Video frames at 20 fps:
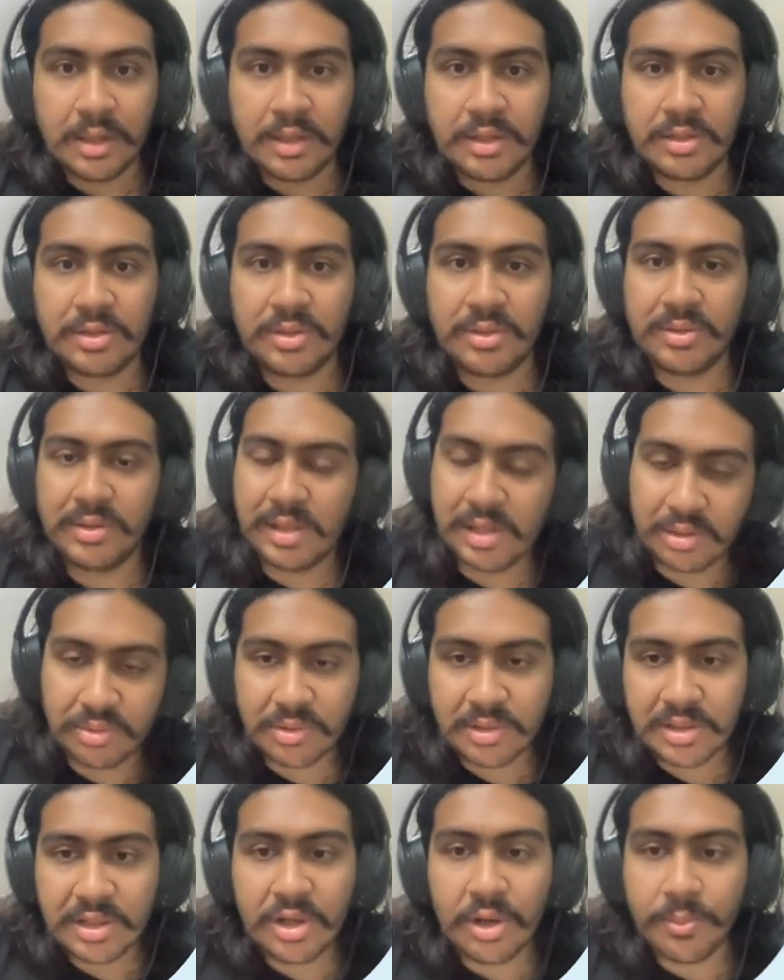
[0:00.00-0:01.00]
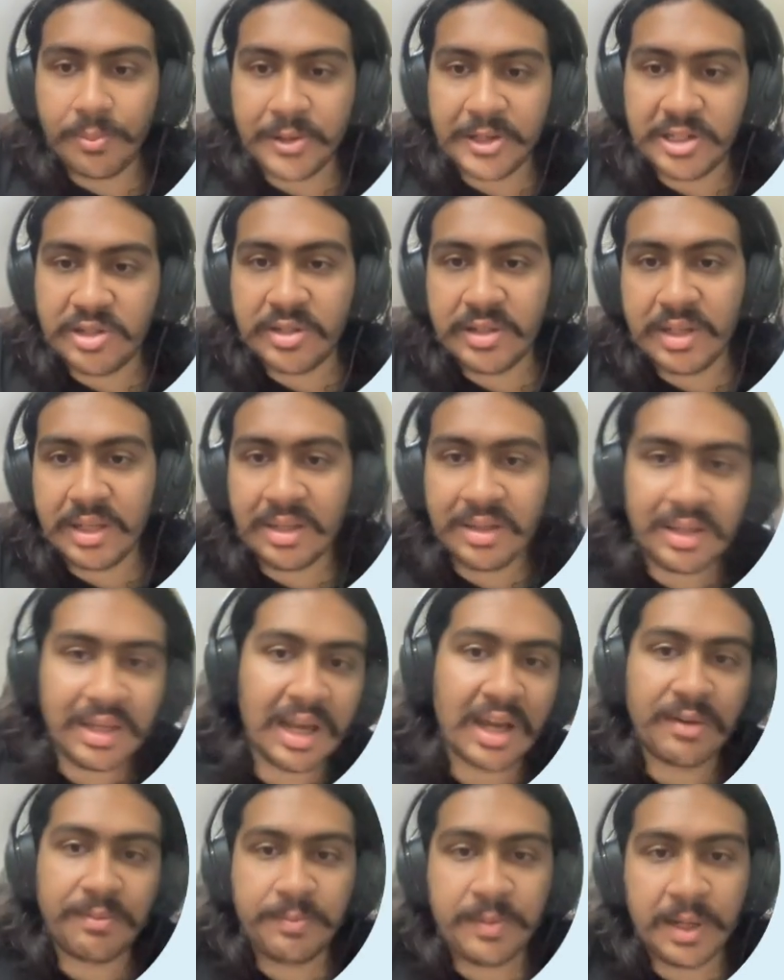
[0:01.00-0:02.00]
So this was the operation in the
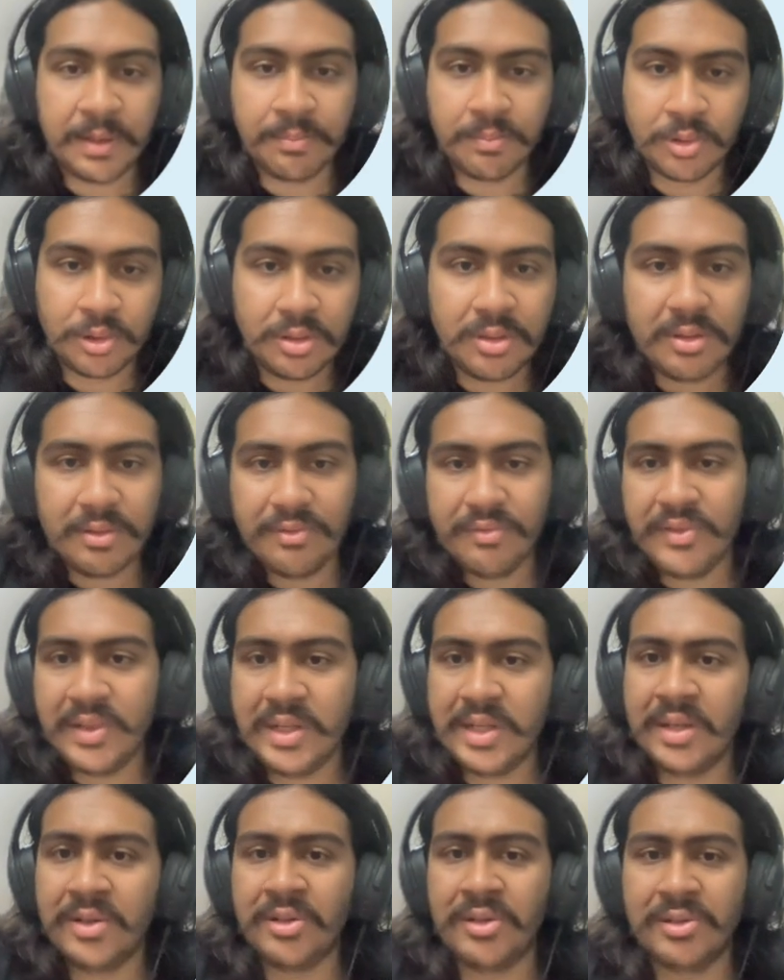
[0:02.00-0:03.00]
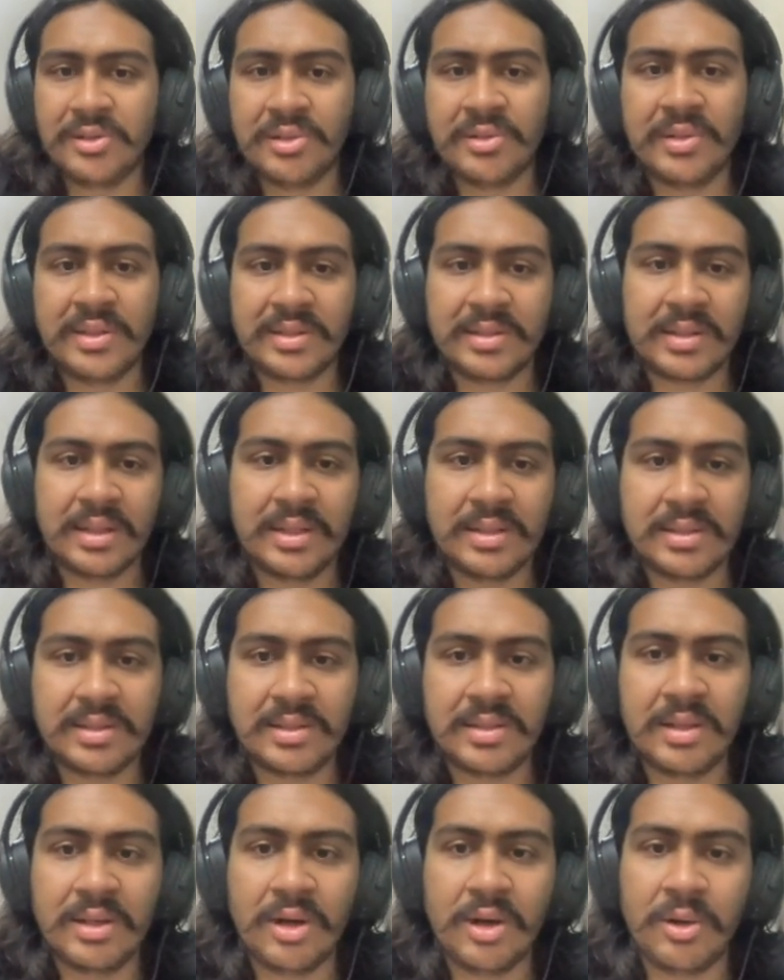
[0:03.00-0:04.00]
RPM mode. We can also discuss
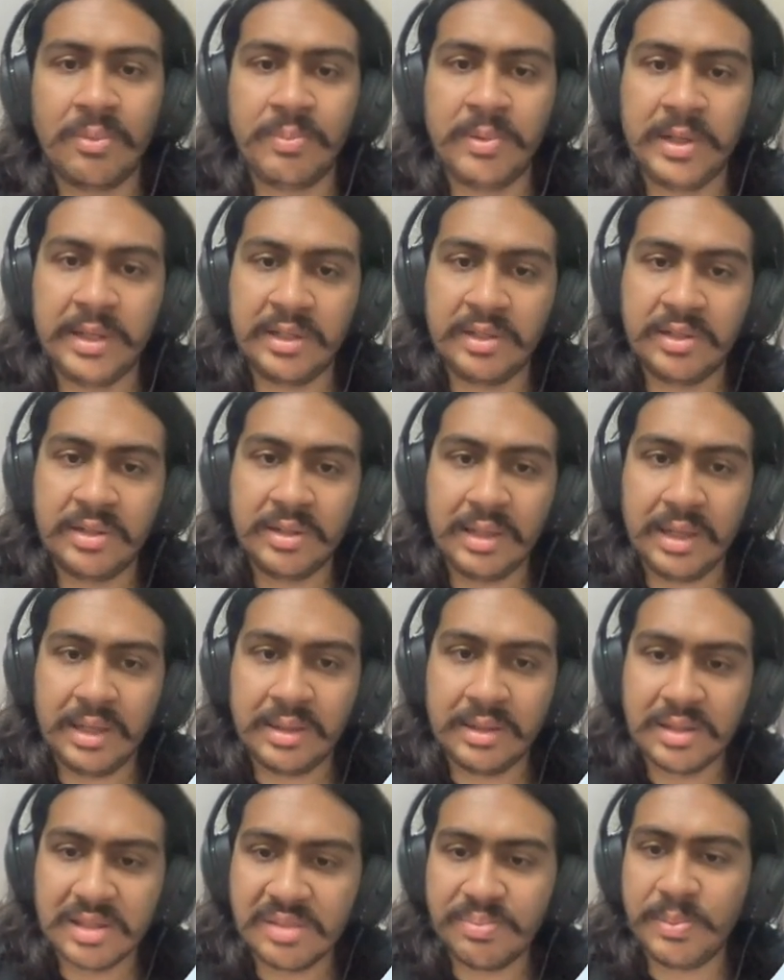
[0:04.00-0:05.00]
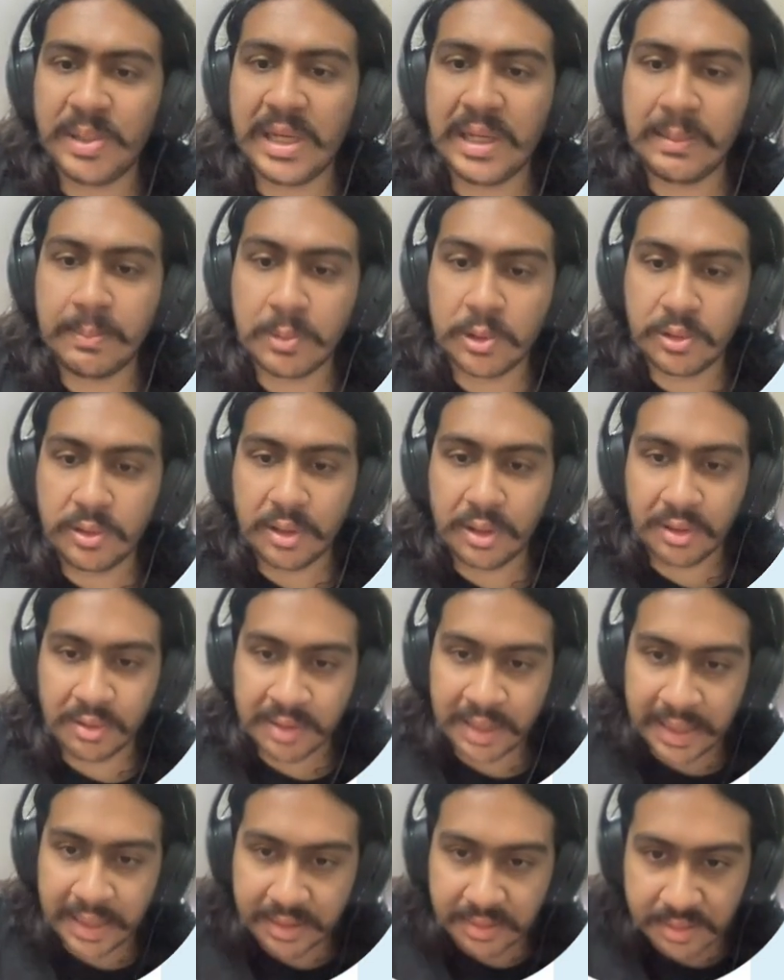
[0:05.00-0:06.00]
the operation in the speed mode.
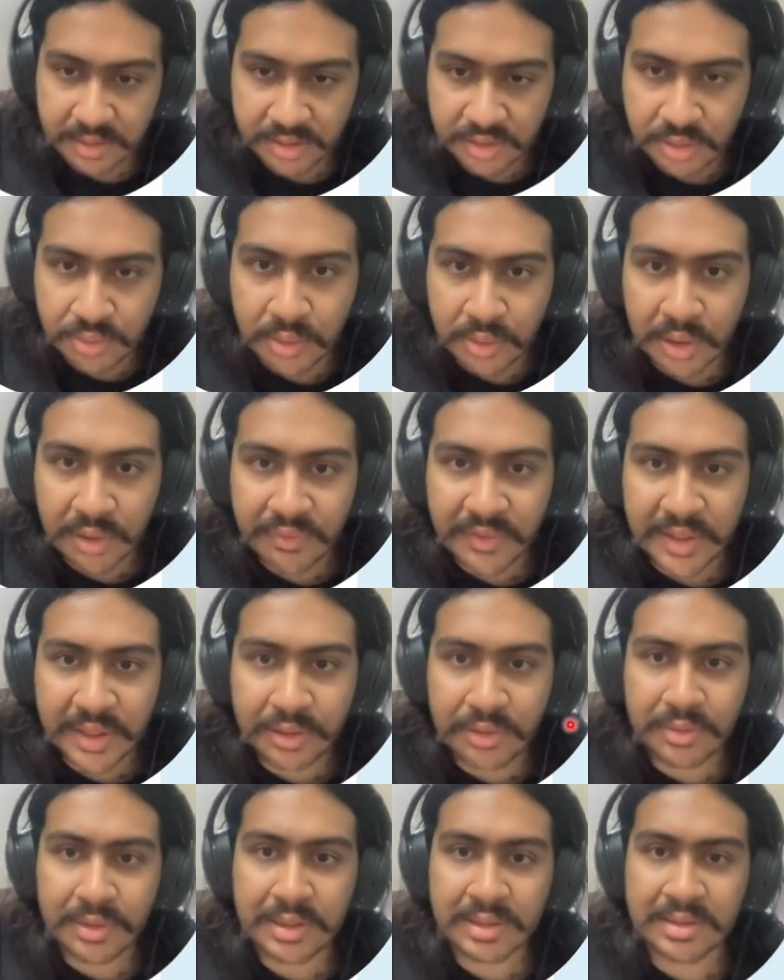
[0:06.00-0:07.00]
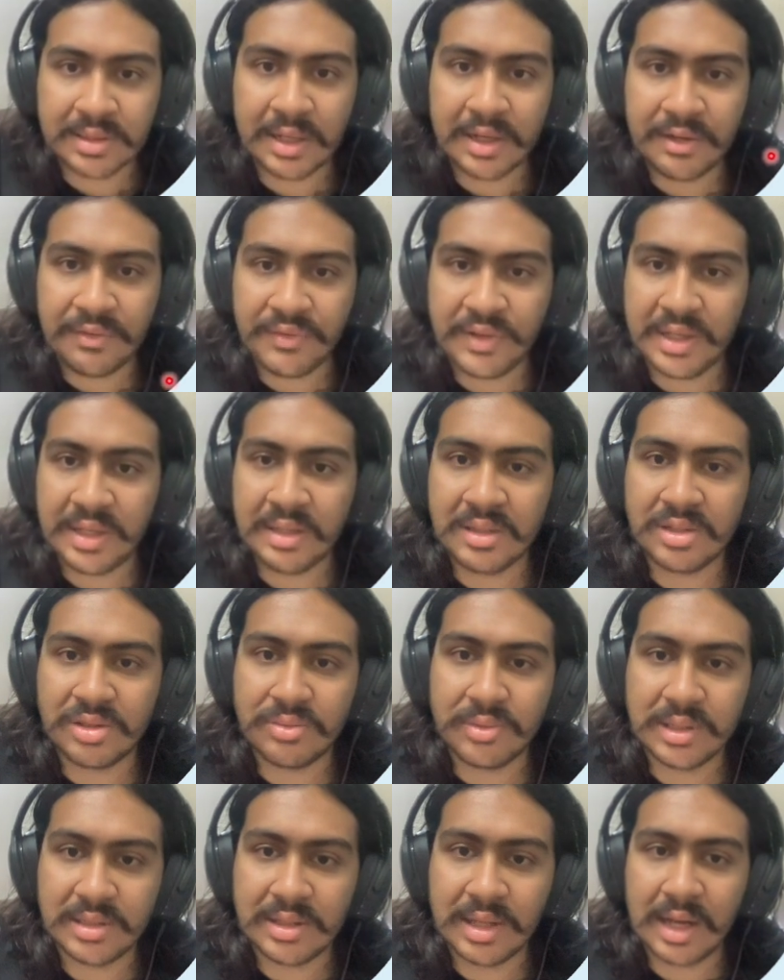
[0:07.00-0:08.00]
Alright. So what we do is that we can
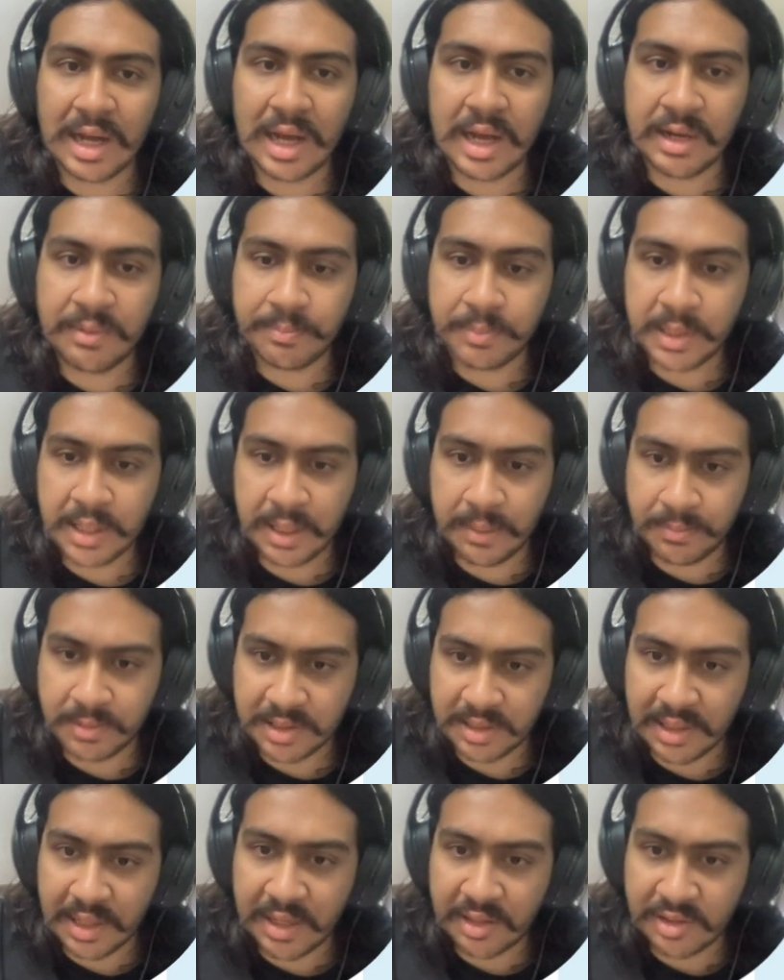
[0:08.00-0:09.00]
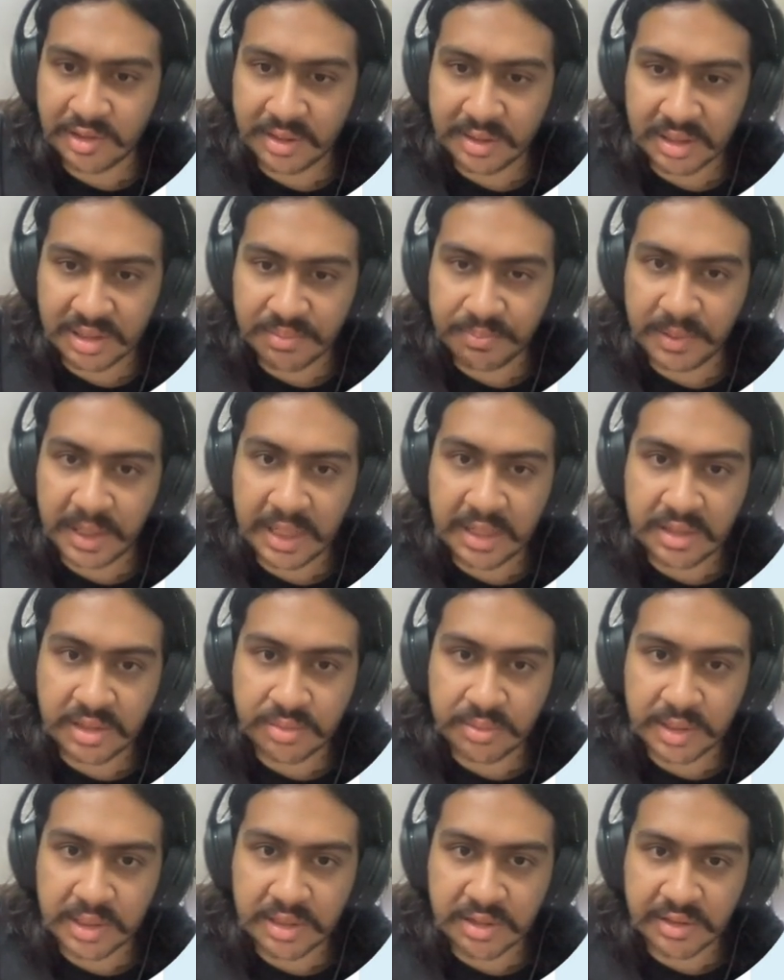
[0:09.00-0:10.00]
switch the RPM/speed
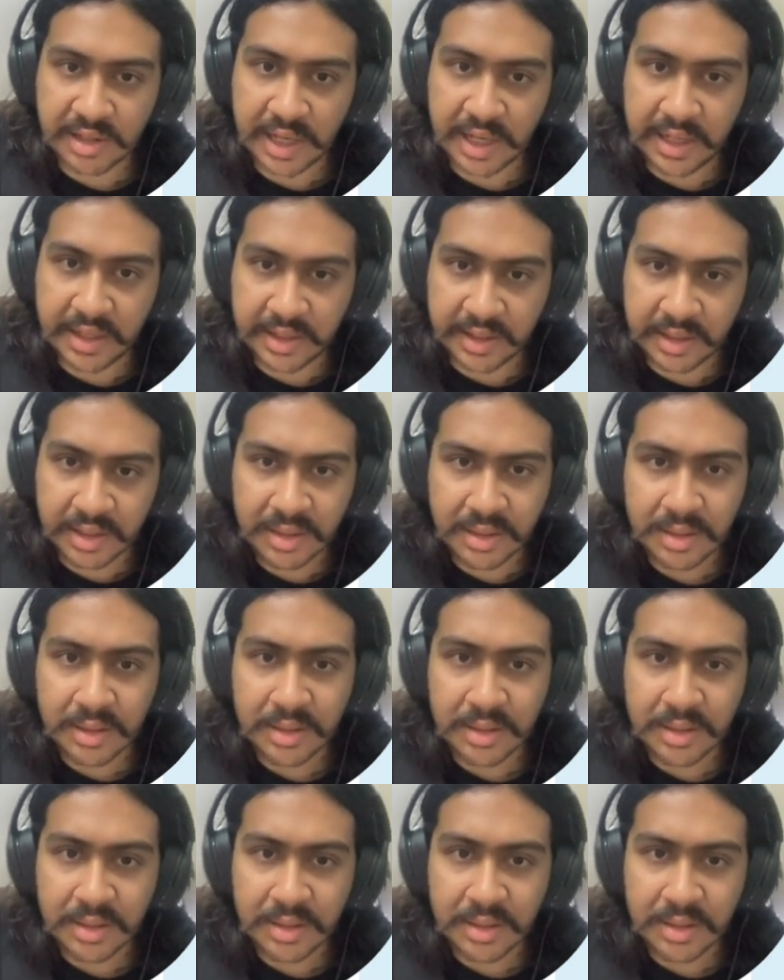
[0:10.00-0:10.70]
switch right here.